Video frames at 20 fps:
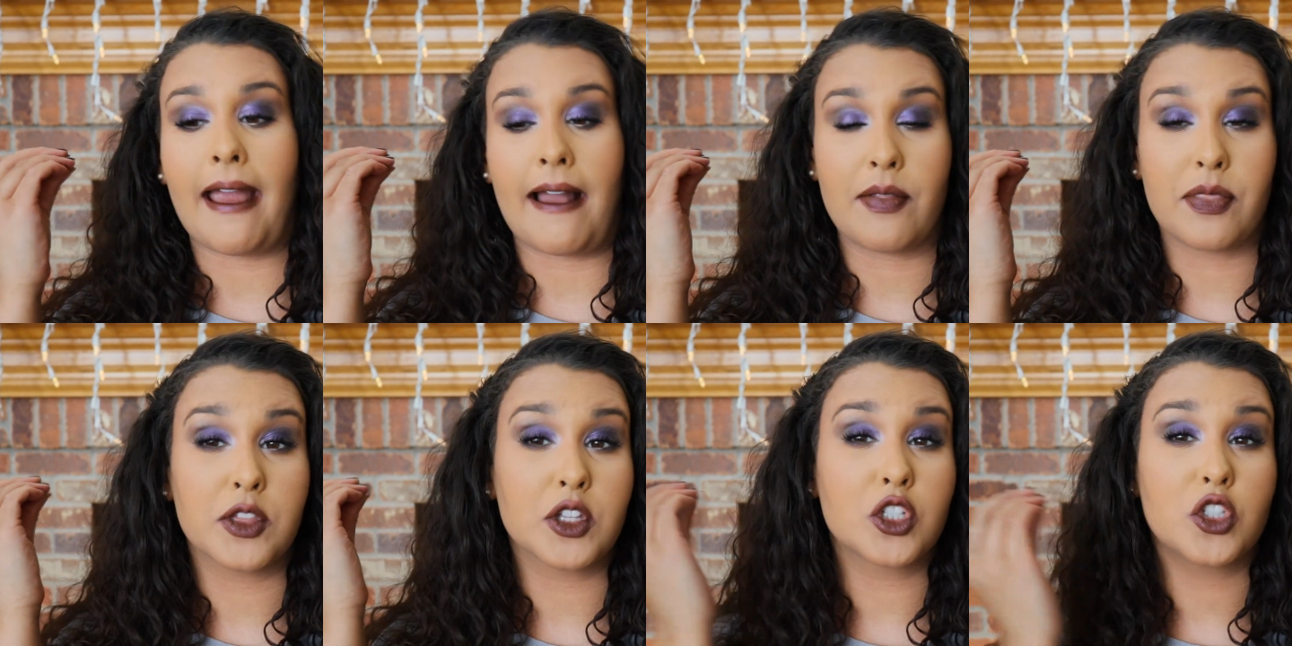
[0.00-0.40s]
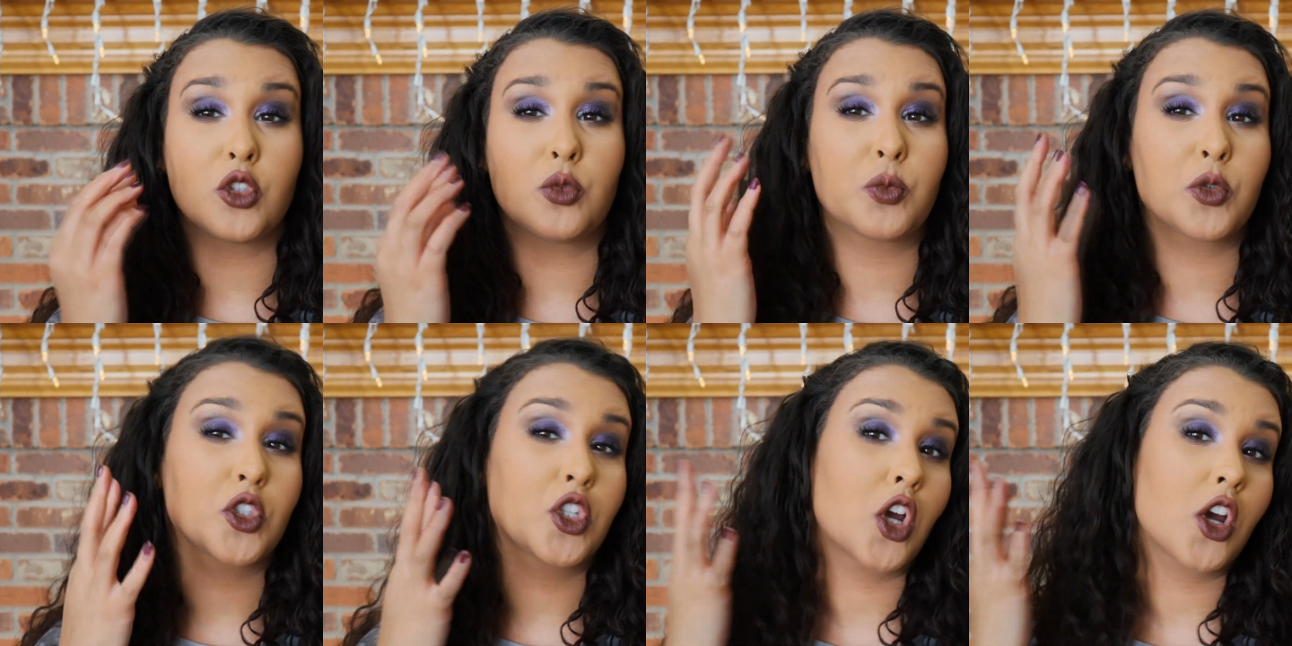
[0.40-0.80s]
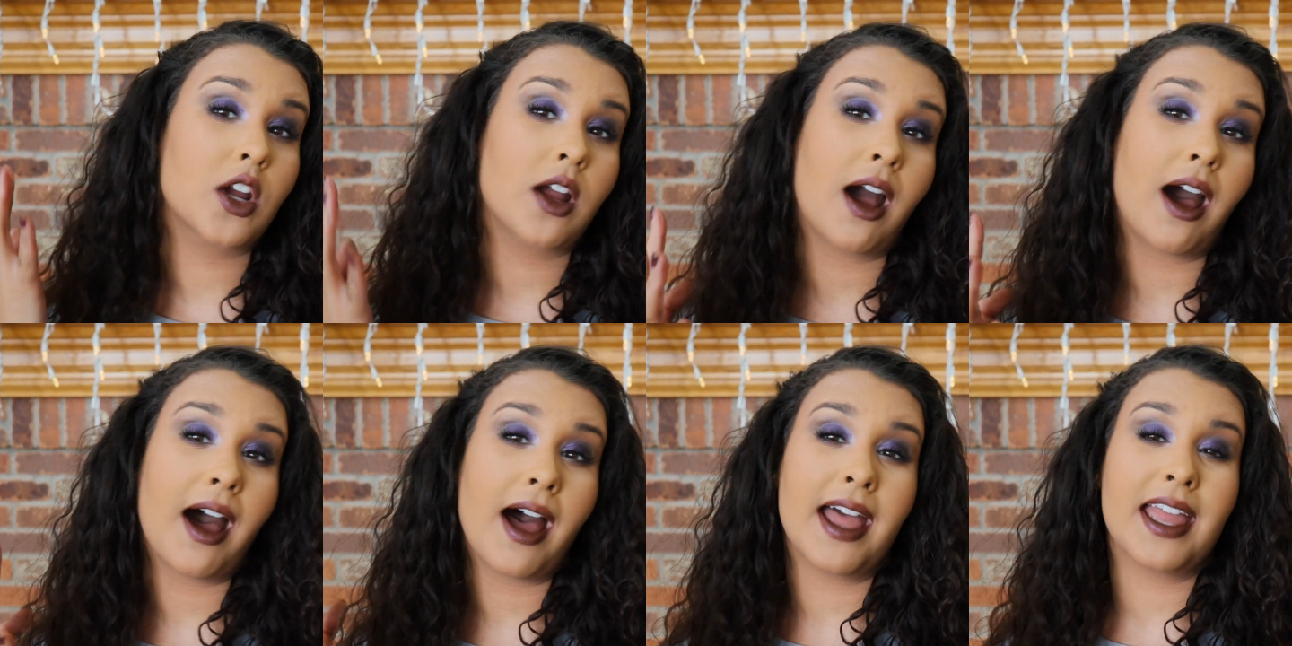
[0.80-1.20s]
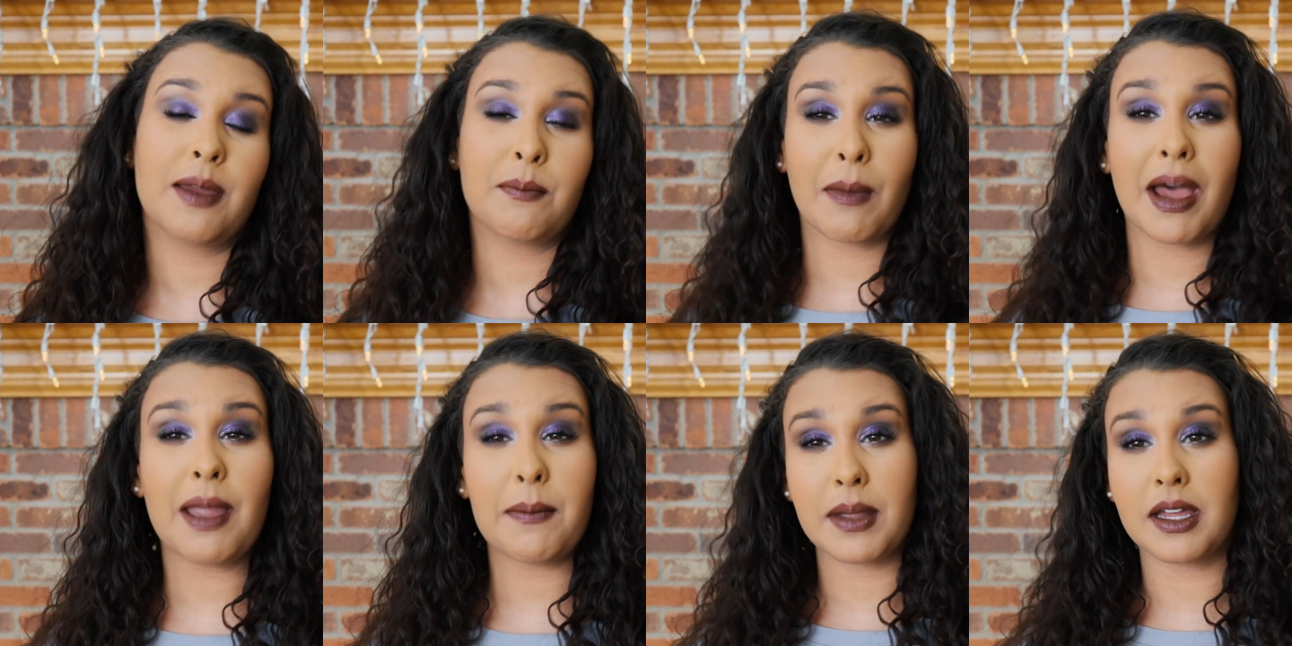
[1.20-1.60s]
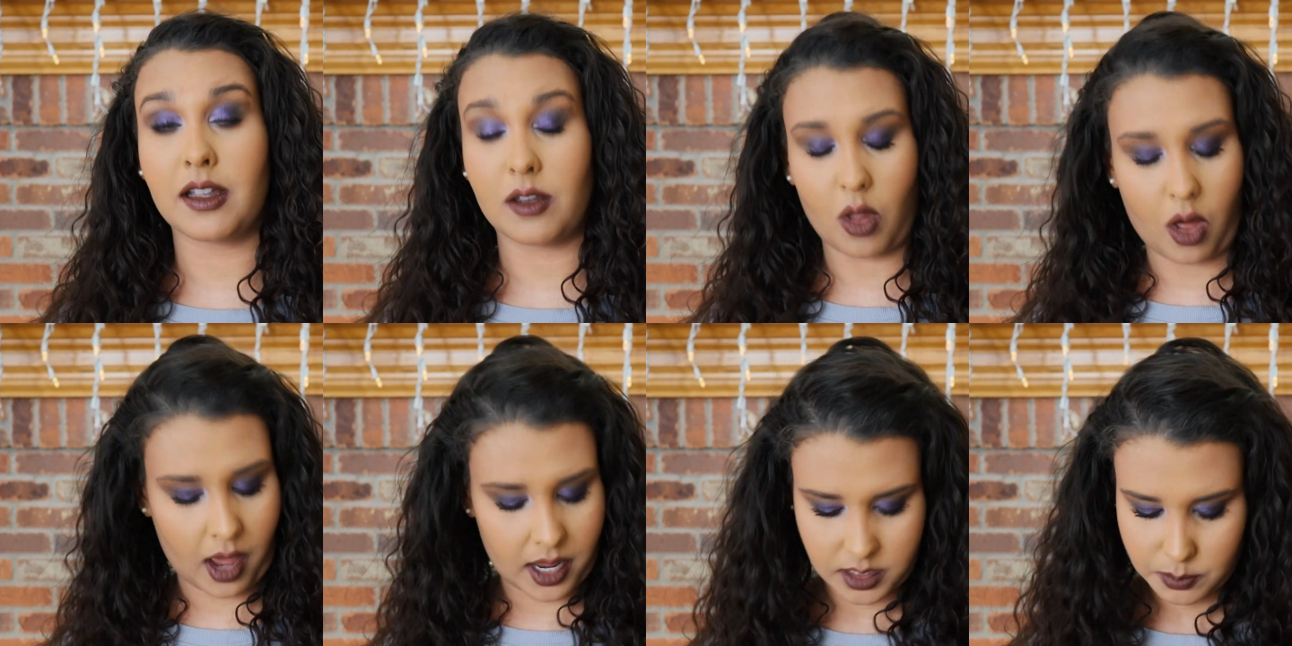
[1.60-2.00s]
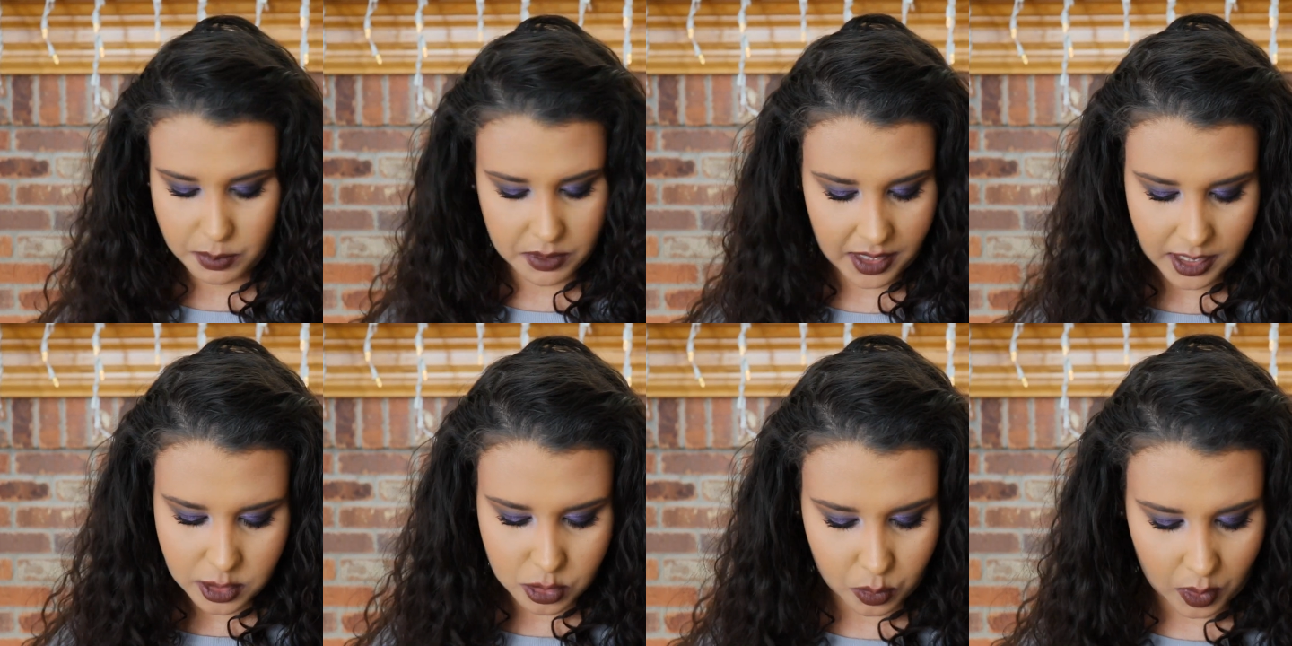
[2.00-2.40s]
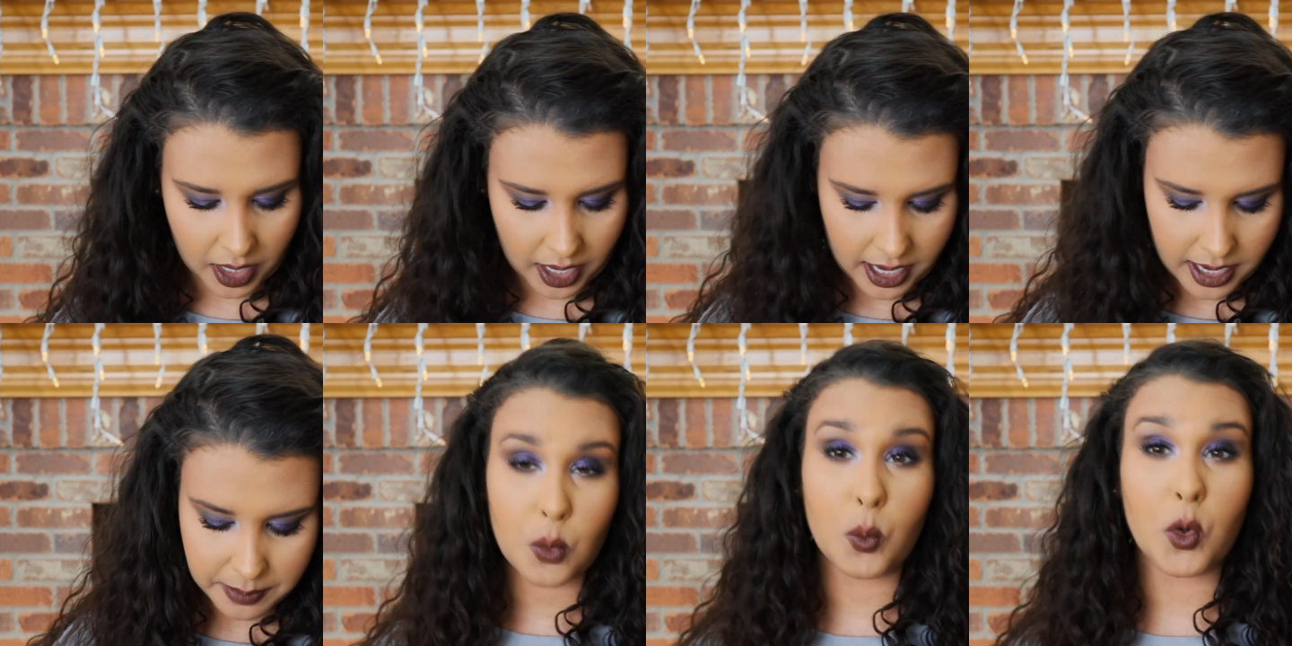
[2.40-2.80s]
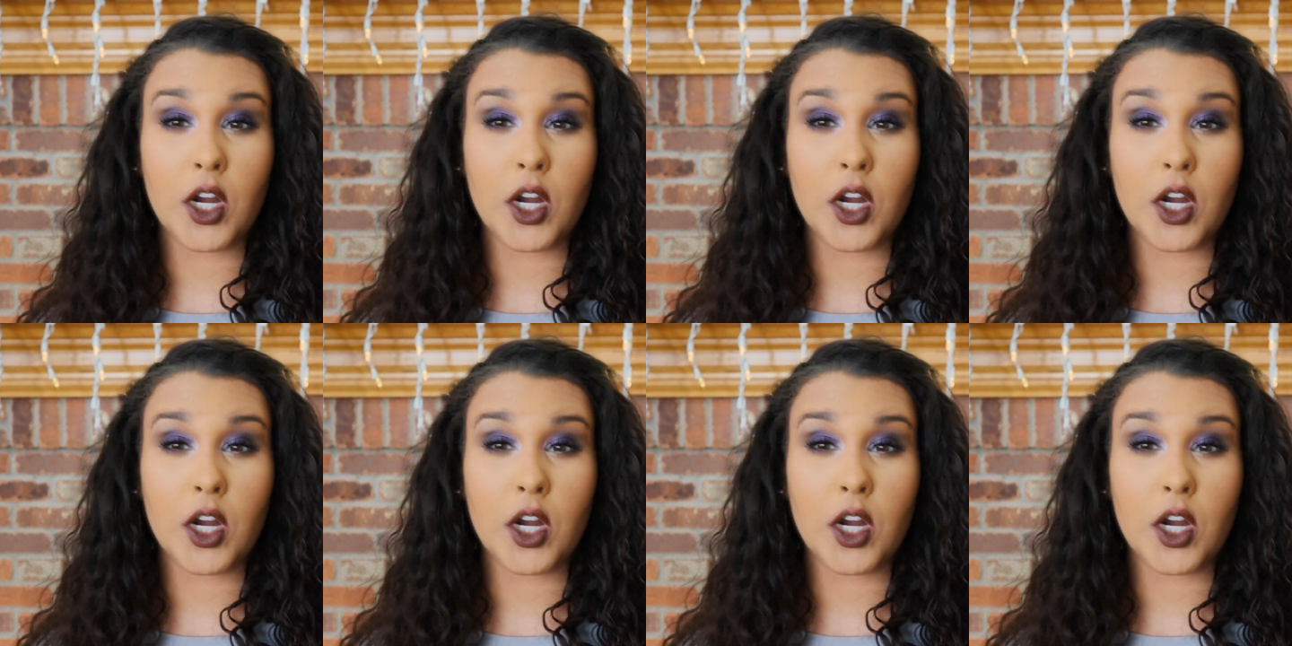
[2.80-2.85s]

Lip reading: and the super dark eye. It might be a lot, but that's okay.